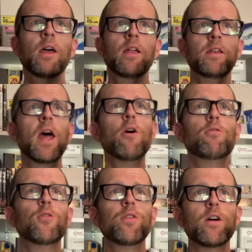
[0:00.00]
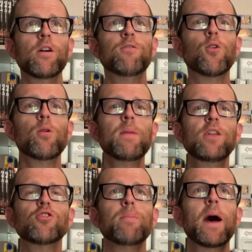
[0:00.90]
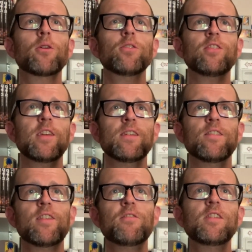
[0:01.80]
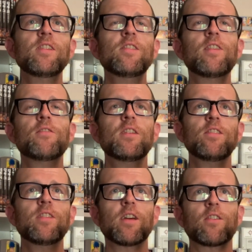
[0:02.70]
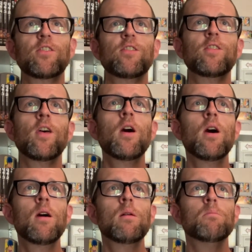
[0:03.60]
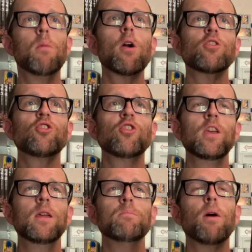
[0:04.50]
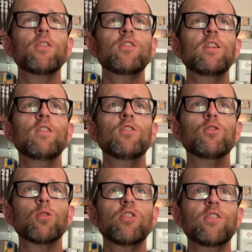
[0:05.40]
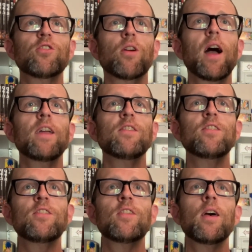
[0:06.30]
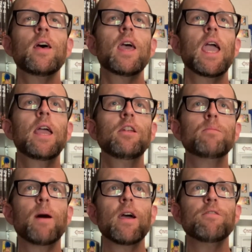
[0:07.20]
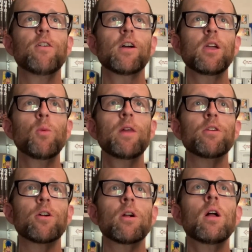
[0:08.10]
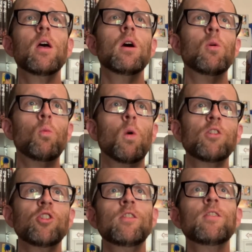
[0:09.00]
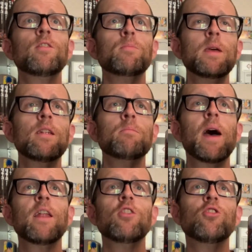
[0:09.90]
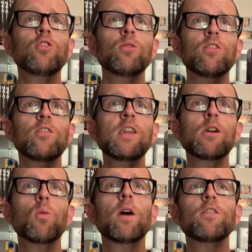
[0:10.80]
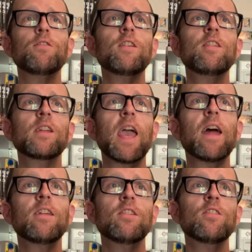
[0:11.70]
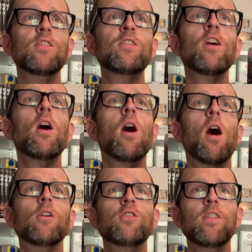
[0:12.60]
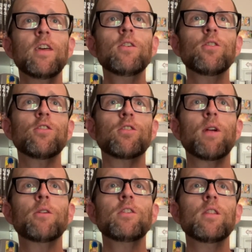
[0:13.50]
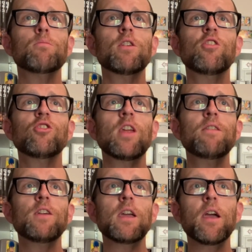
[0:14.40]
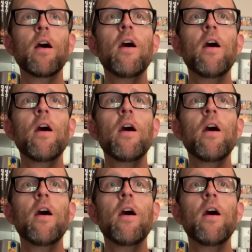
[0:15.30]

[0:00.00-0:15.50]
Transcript: Now for the four major battles in 1776. March in Boston's Dorchester Heights. Aided by foggy weather, Washington's men managed to sneak well-defended cannons onto the hills surrounding the British Navy,